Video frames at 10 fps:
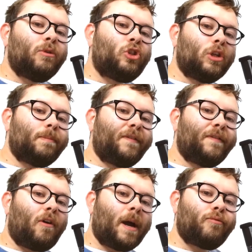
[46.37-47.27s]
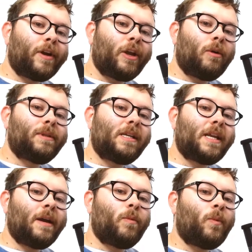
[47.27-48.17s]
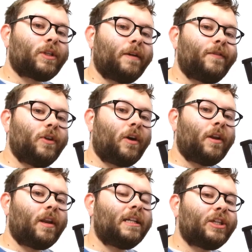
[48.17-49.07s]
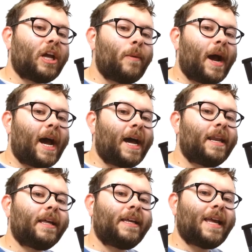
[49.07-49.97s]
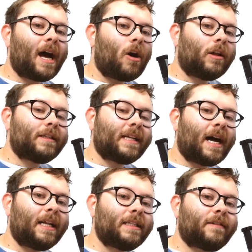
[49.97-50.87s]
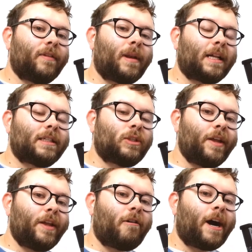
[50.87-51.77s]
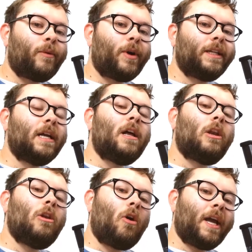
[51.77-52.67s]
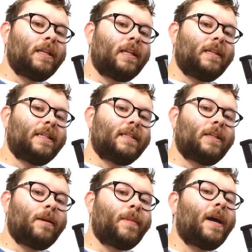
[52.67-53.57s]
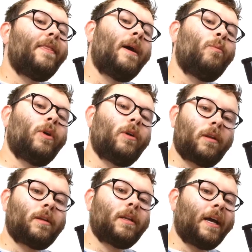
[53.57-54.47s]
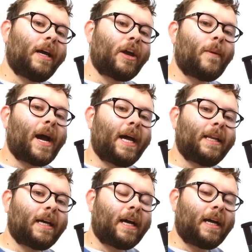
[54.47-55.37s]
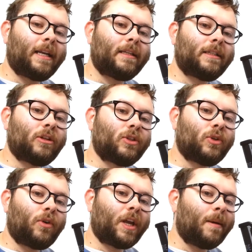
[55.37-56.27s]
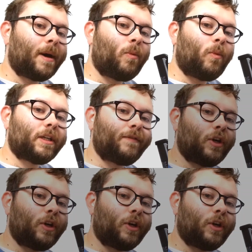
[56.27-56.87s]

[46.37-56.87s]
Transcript: just before I bring you up to date with what I've done, let's go ahead, get our stats from the last 24 hours, log it into the system, and then we'll go ahead and start talking about what I've